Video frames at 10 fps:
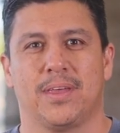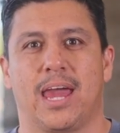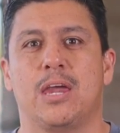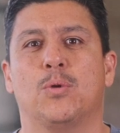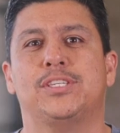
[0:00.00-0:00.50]

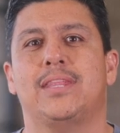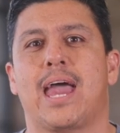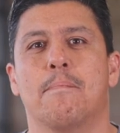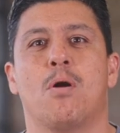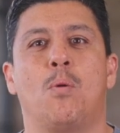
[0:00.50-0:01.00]
And it was in
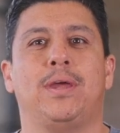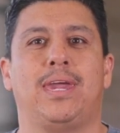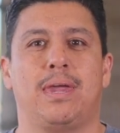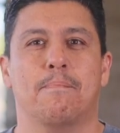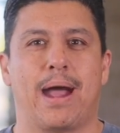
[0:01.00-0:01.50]
that
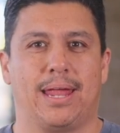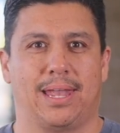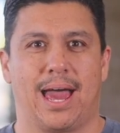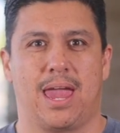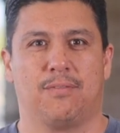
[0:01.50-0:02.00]
moment in my
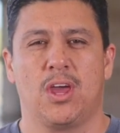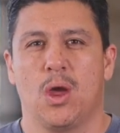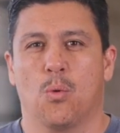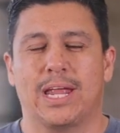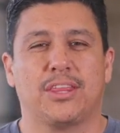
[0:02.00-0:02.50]
life
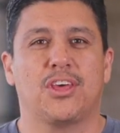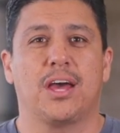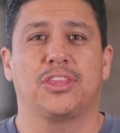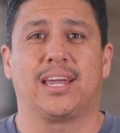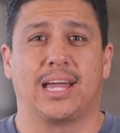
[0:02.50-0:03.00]
when I
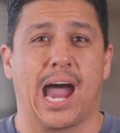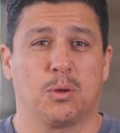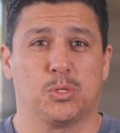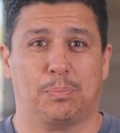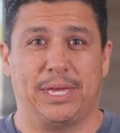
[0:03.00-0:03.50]
thought that
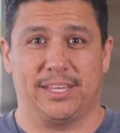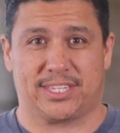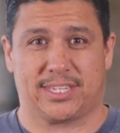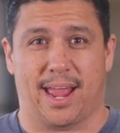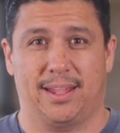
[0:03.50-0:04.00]
God was being
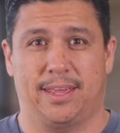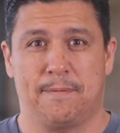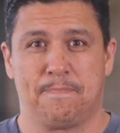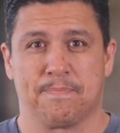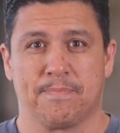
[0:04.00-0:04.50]

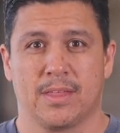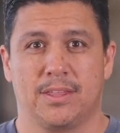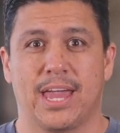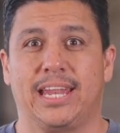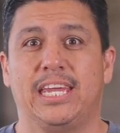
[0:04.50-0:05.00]
silent
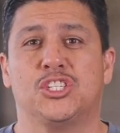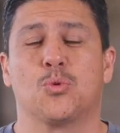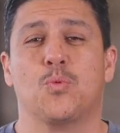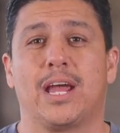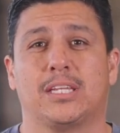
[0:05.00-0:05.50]
that he
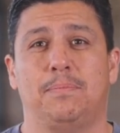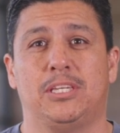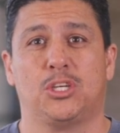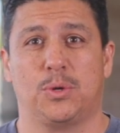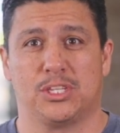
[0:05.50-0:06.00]
directed
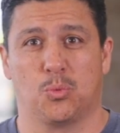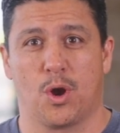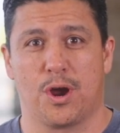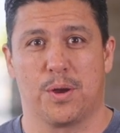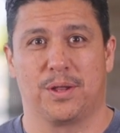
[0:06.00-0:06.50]
me to his
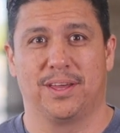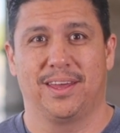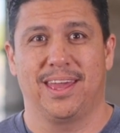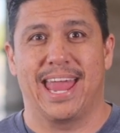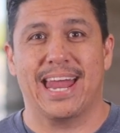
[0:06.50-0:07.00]
word
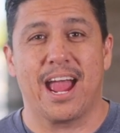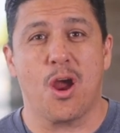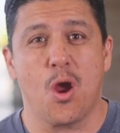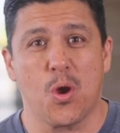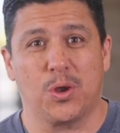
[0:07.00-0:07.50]
and I
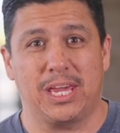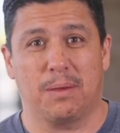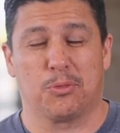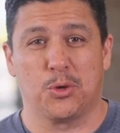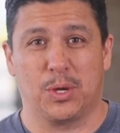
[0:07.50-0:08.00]
heard
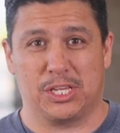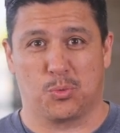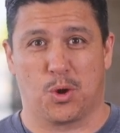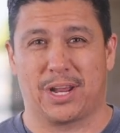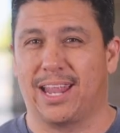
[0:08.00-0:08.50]
him through
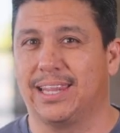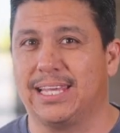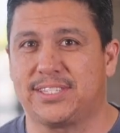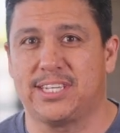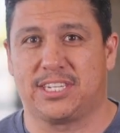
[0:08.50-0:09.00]
his word. I
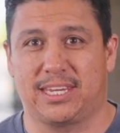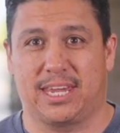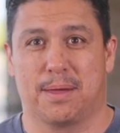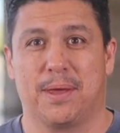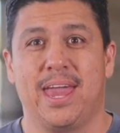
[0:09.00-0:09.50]
listened to
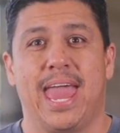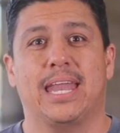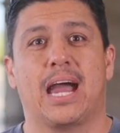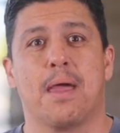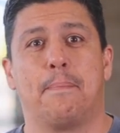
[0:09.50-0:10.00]
him
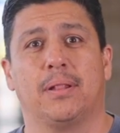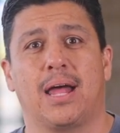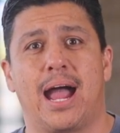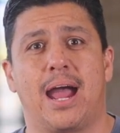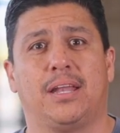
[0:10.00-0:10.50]
and I
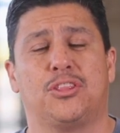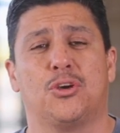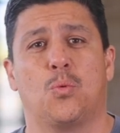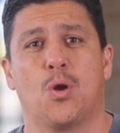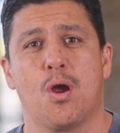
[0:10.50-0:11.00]
applied
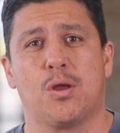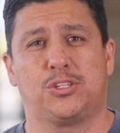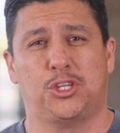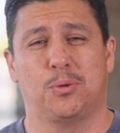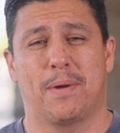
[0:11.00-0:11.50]
the
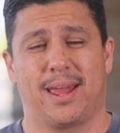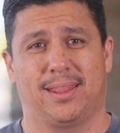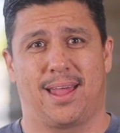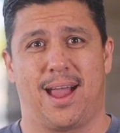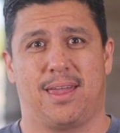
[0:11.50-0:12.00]
word to my
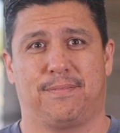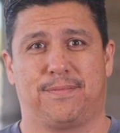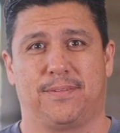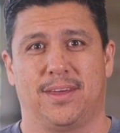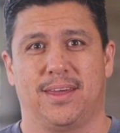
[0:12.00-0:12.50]

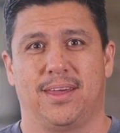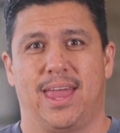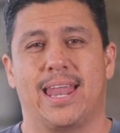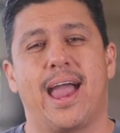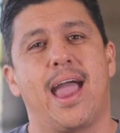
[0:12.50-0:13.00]
life.
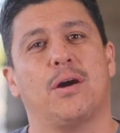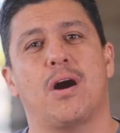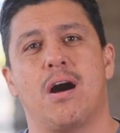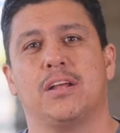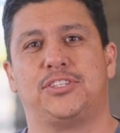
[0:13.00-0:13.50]
And I held
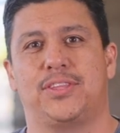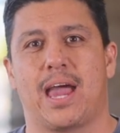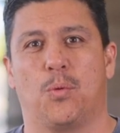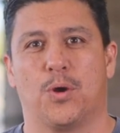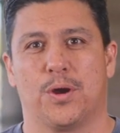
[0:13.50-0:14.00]
on to
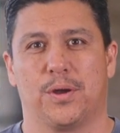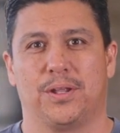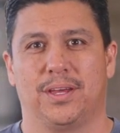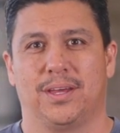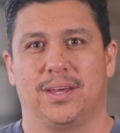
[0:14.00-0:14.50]
that
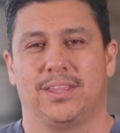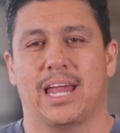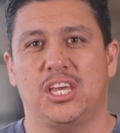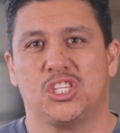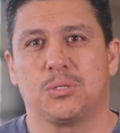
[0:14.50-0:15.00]
word
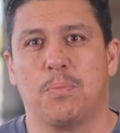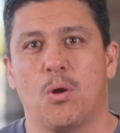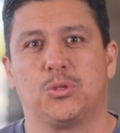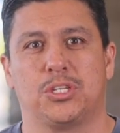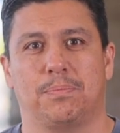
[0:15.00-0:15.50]
that he
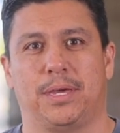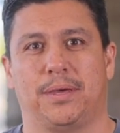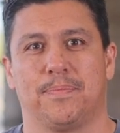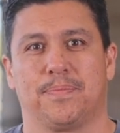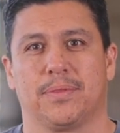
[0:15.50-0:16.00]
spoke to
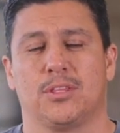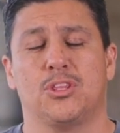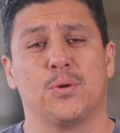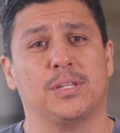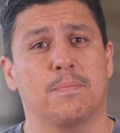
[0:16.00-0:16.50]
me
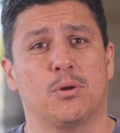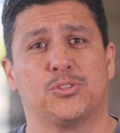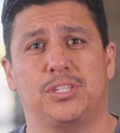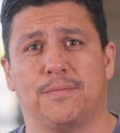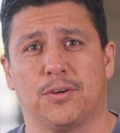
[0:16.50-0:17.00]
during the
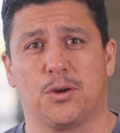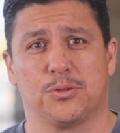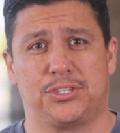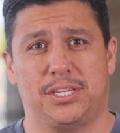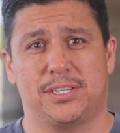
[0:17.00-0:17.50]
most
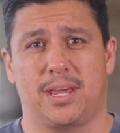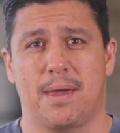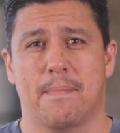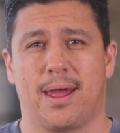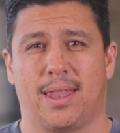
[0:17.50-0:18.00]
difficult season
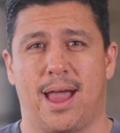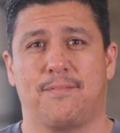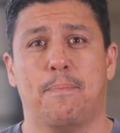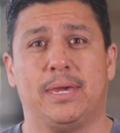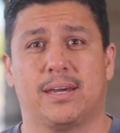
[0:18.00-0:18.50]
in my
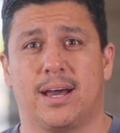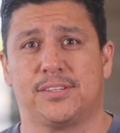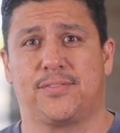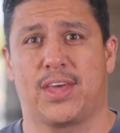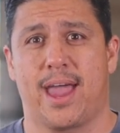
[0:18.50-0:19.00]
life. And
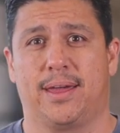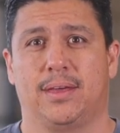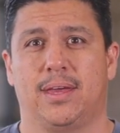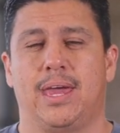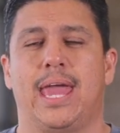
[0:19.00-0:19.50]
because of that,
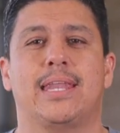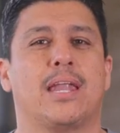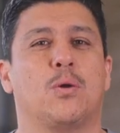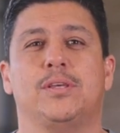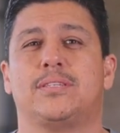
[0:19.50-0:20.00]
it
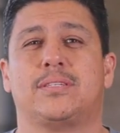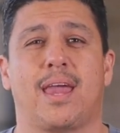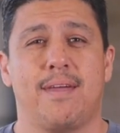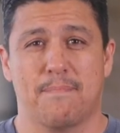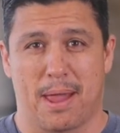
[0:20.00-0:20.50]
not only
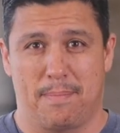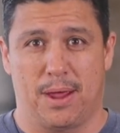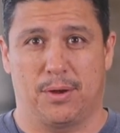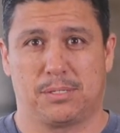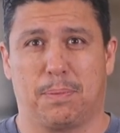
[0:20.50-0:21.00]
saved my
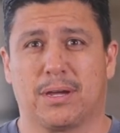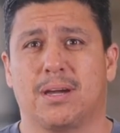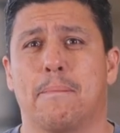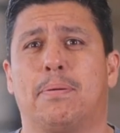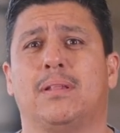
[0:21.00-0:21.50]
marriage, but
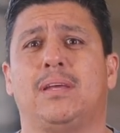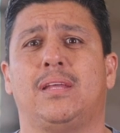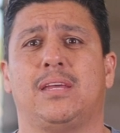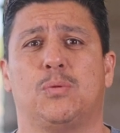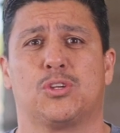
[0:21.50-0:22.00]

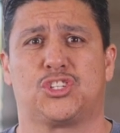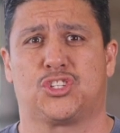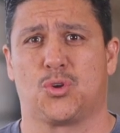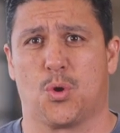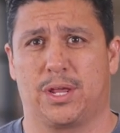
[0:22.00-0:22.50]
completely
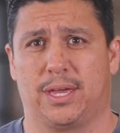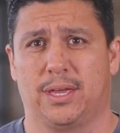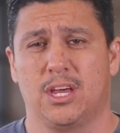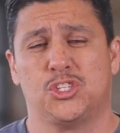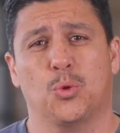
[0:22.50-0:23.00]
restored
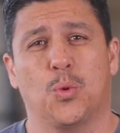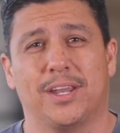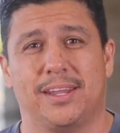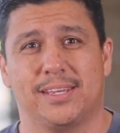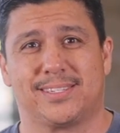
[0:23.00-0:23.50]
it to
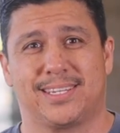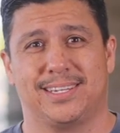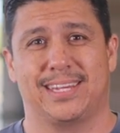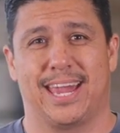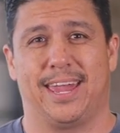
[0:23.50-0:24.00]
what it is
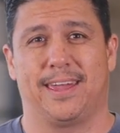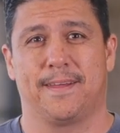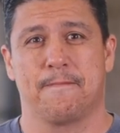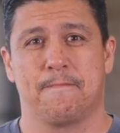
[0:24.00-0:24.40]
today.